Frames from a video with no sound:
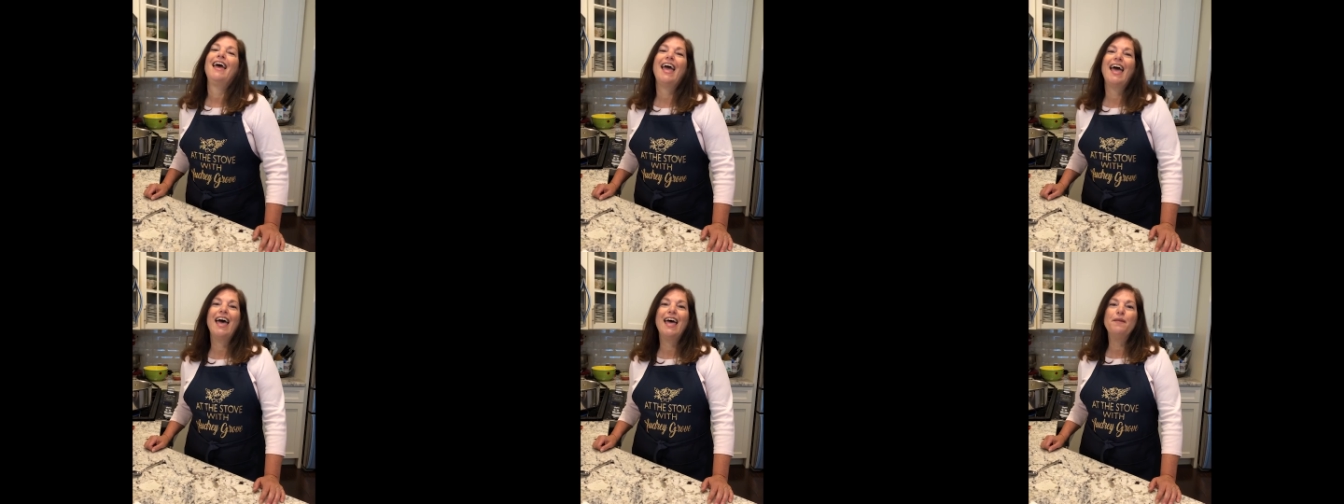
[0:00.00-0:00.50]

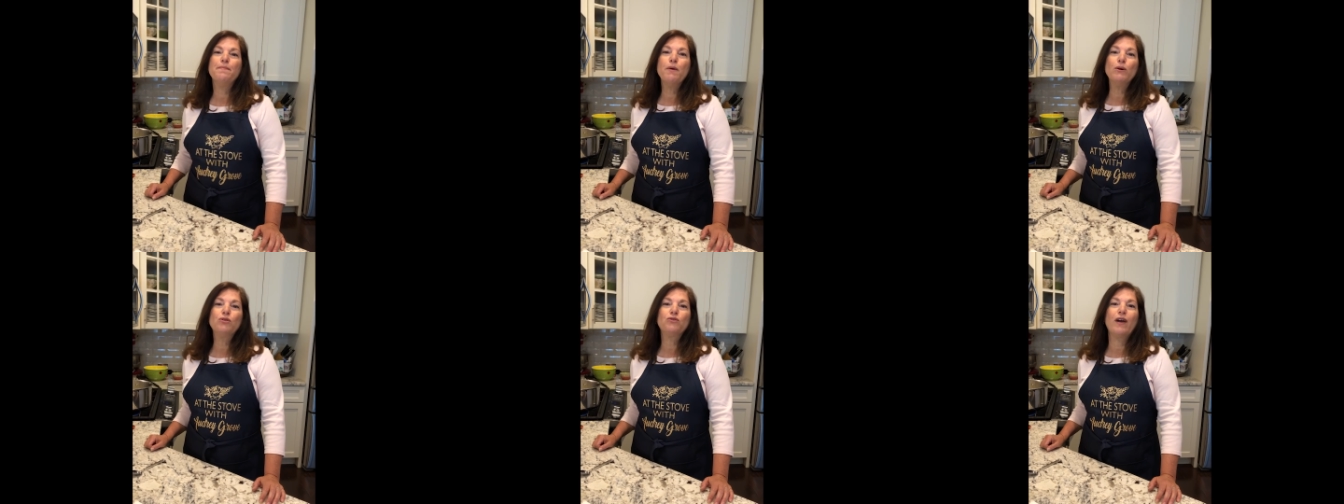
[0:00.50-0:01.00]
and
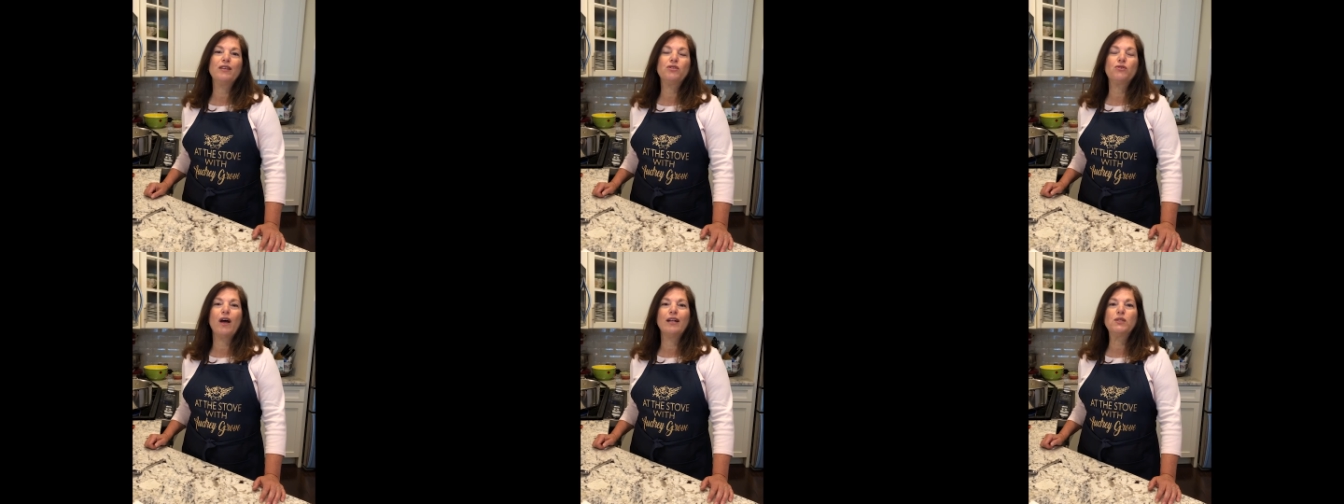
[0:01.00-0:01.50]
most
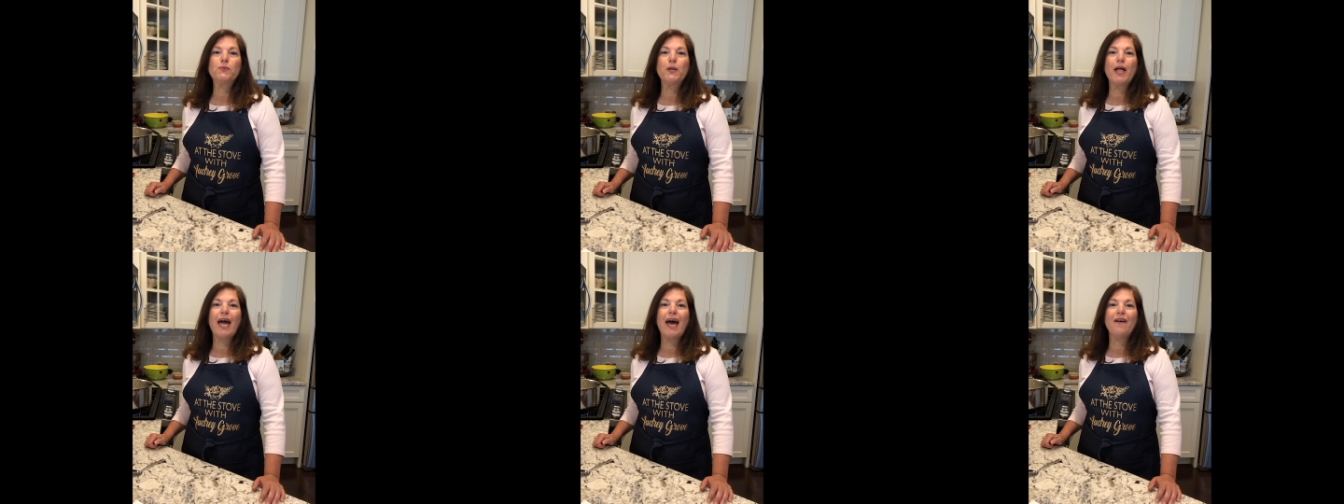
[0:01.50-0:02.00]
restaurants
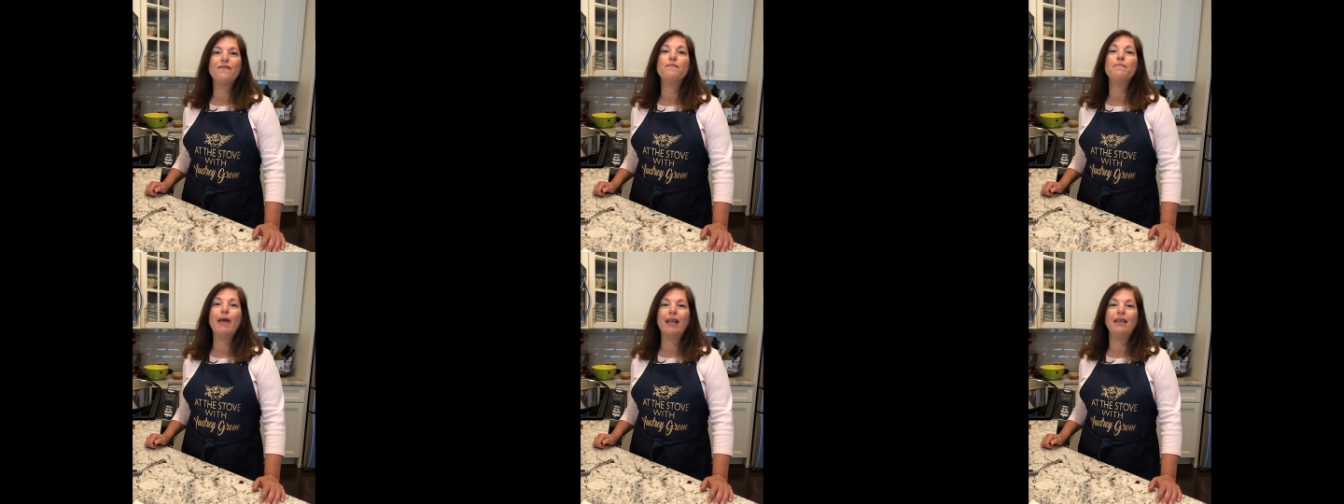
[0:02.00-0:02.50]
will have
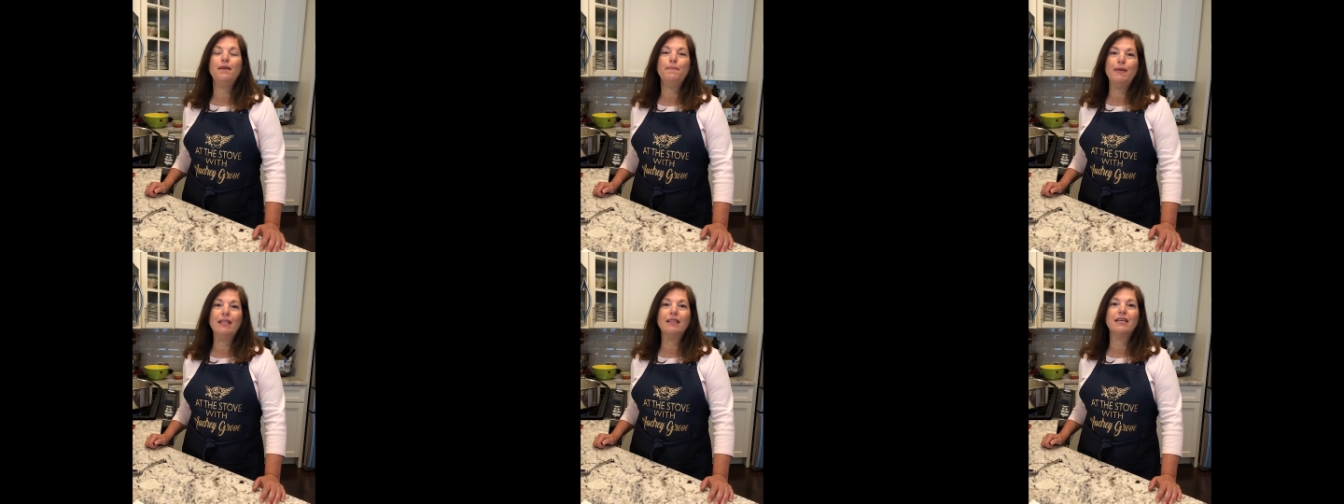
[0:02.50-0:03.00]
many
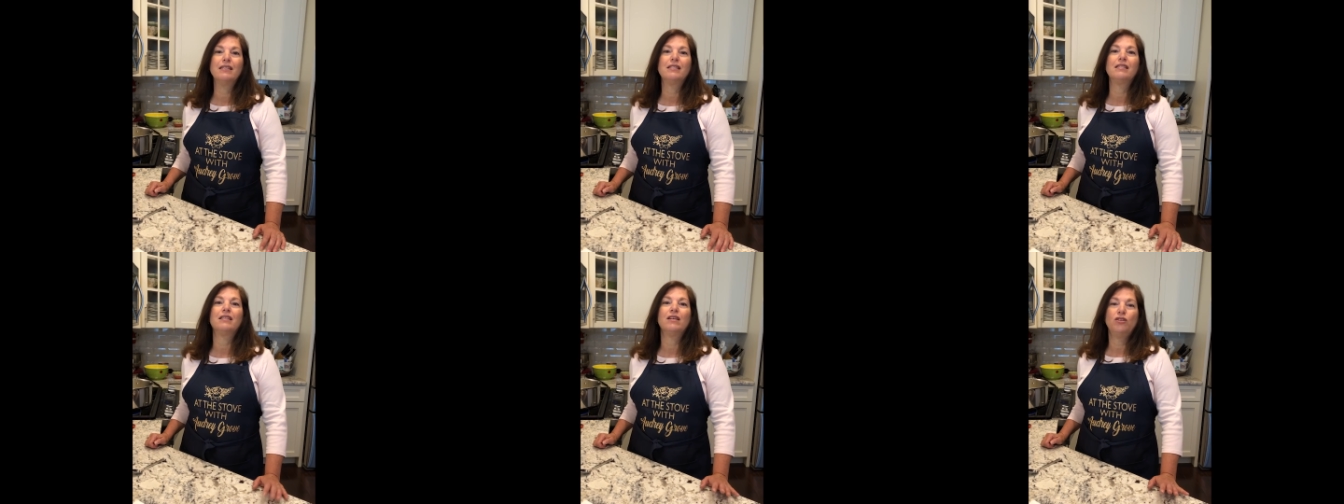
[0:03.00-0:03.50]

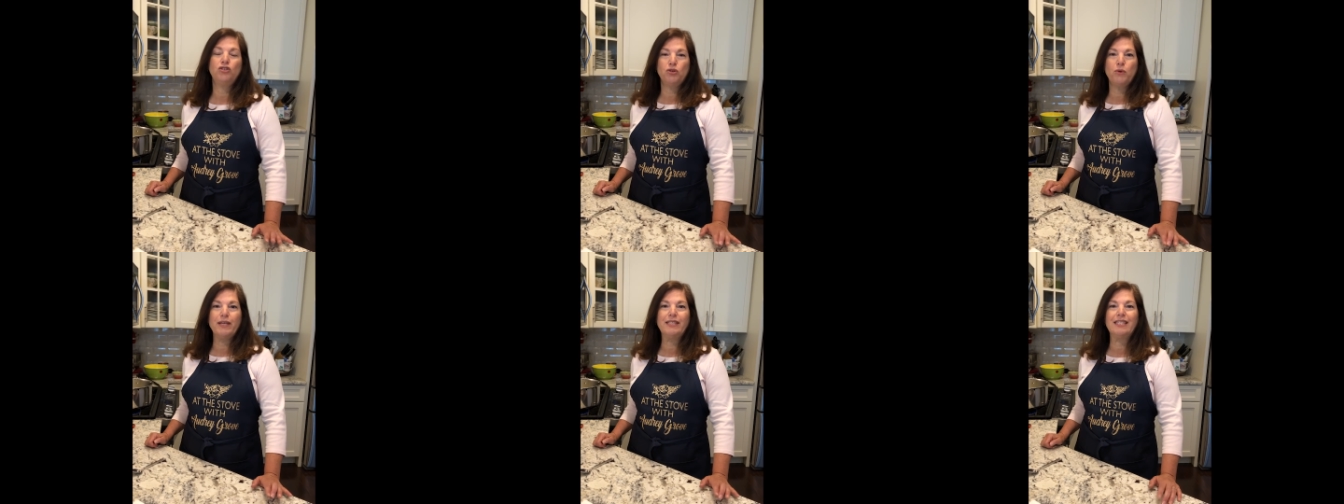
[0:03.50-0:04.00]
meatless
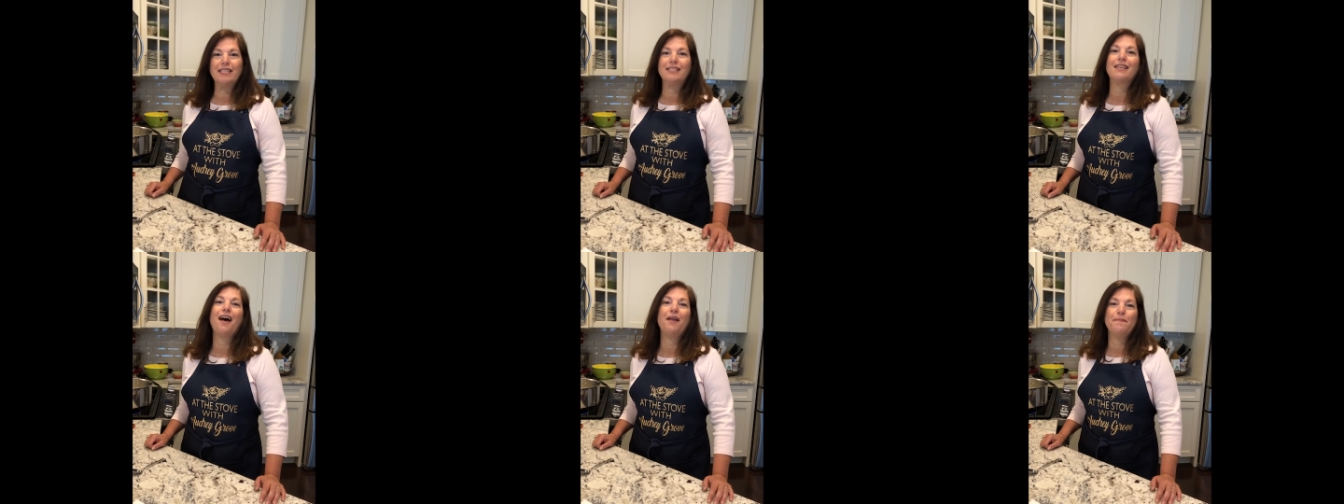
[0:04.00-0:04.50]

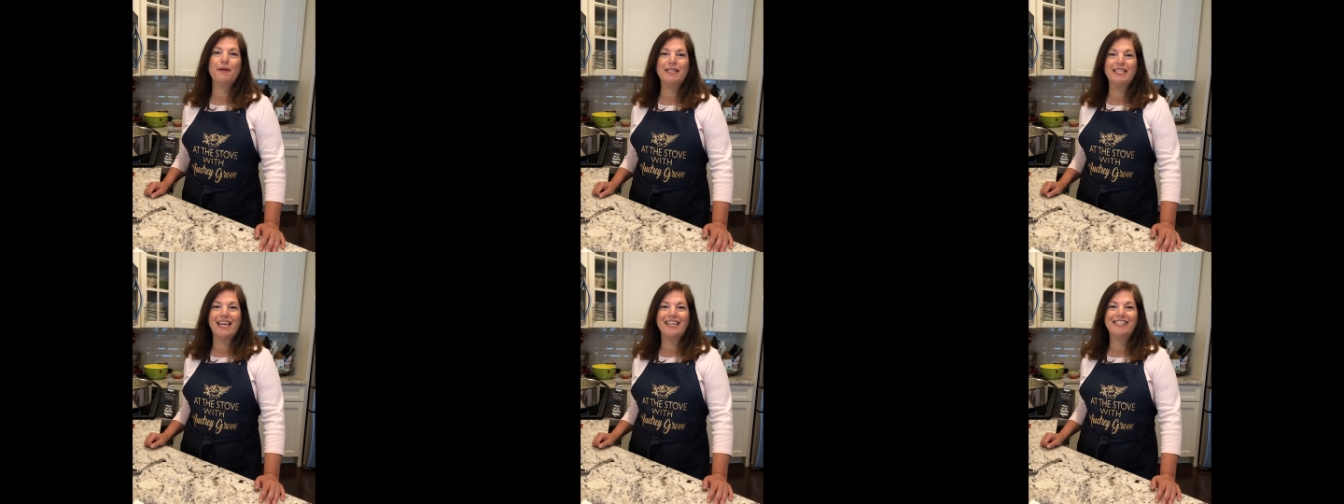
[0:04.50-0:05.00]
choices on
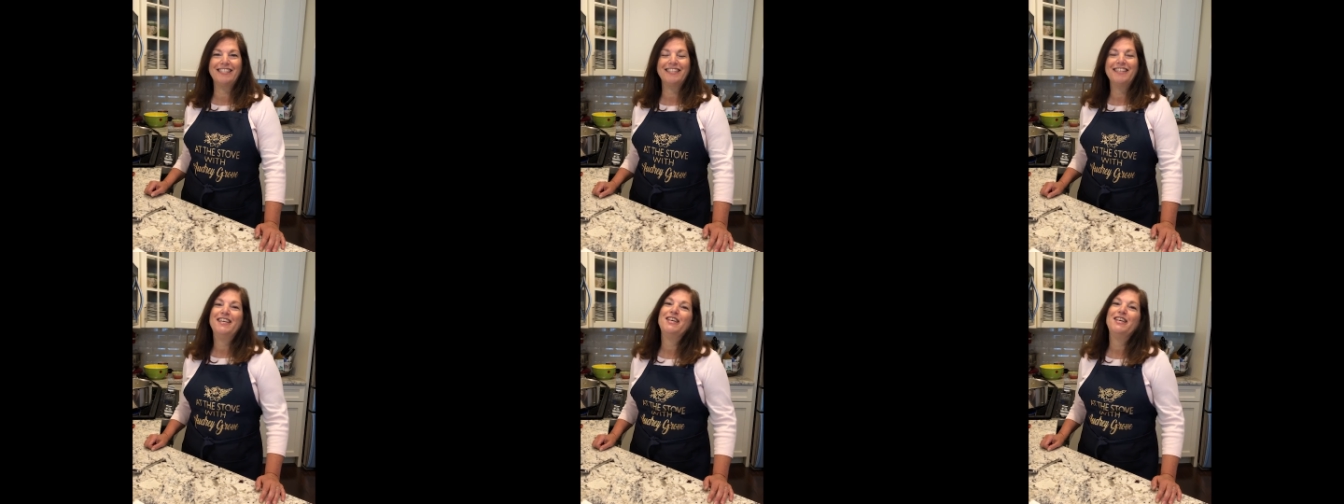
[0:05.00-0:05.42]
Mondays.